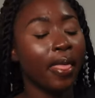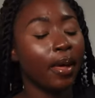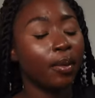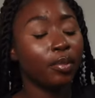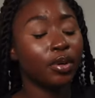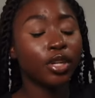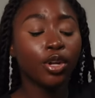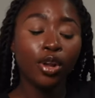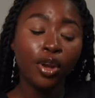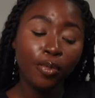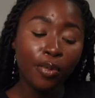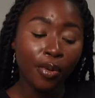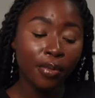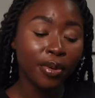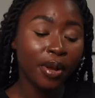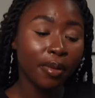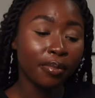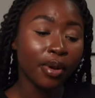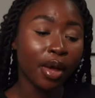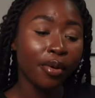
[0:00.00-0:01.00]
But the only
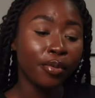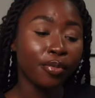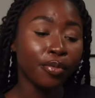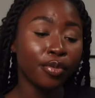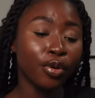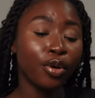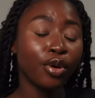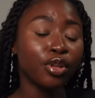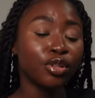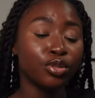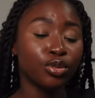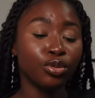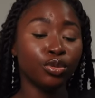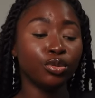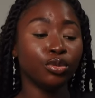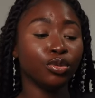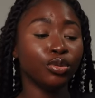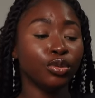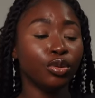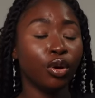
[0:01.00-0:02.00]
problem now going
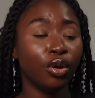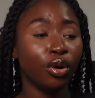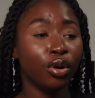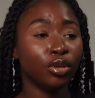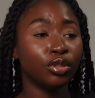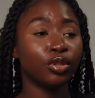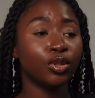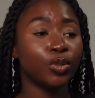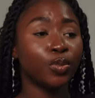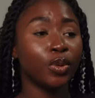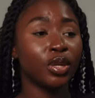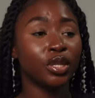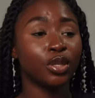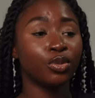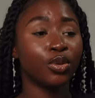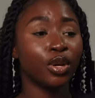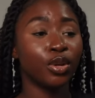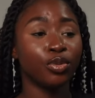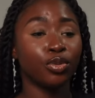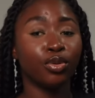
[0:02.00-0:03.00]
to all those places
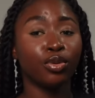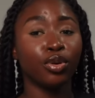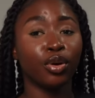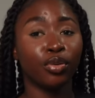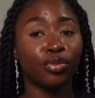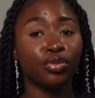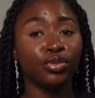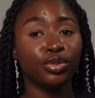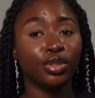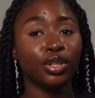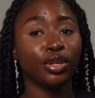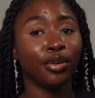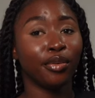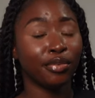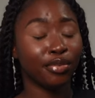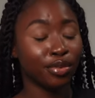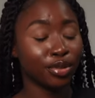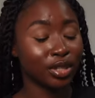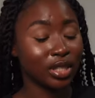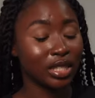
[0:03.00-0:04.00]
where you cook your food in your
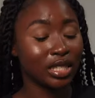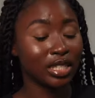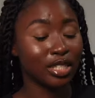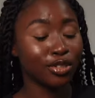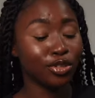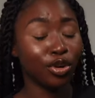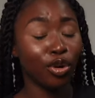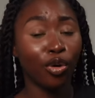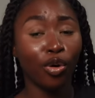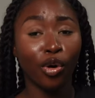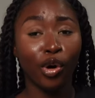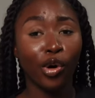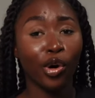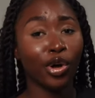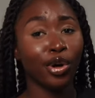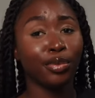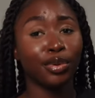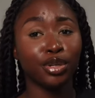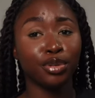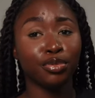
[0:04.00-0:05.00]
front is all
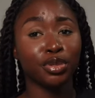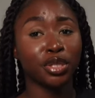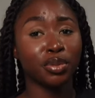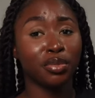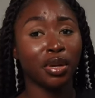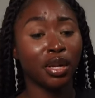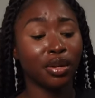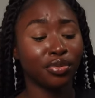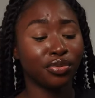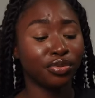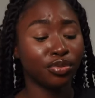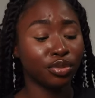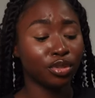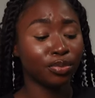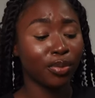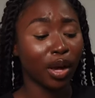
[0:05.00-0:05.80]
your body be smelling food.